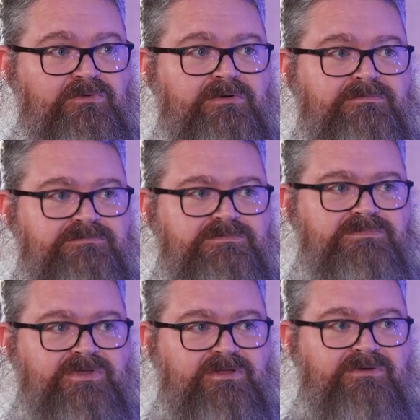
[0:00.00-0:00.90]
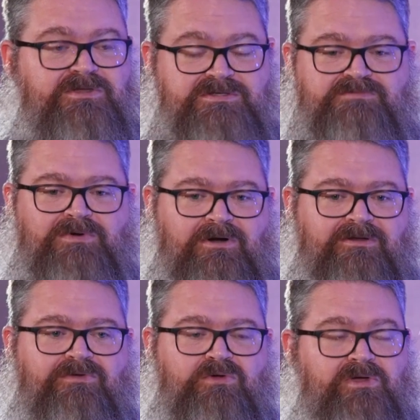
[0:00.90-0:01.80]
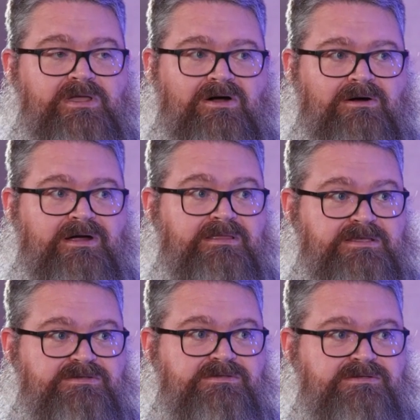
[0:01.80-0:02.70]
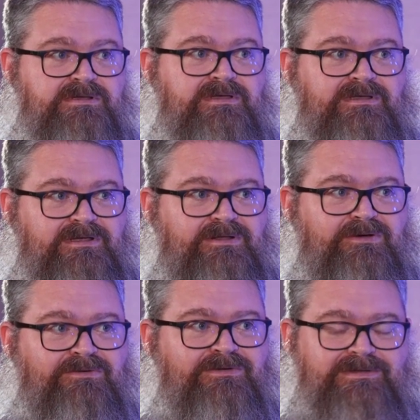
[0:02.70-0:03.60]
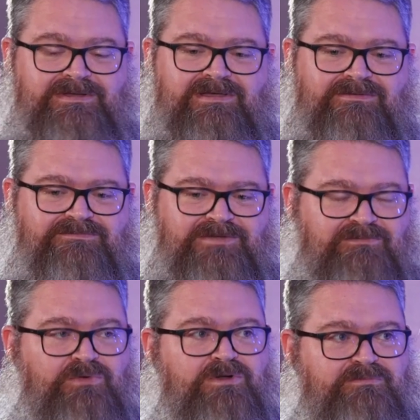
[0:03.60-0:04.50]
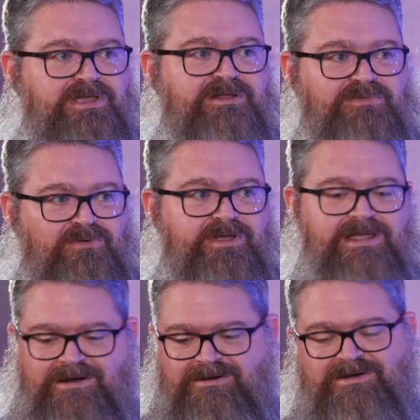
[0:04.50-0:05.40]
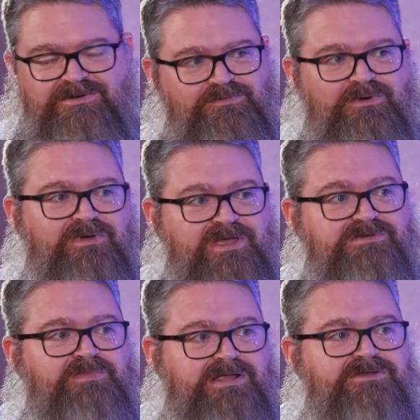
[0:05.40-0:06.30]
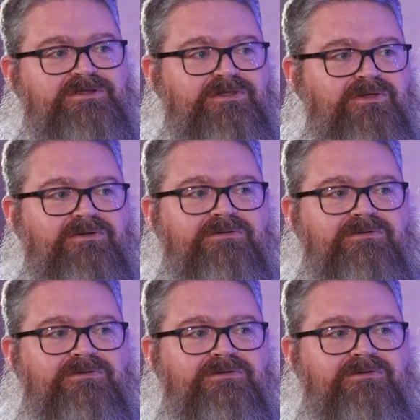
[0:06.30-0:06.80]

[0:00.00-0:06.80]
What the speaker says: This is part of who we are, and this is, if you want to be an employee here, here's what we expect you to do.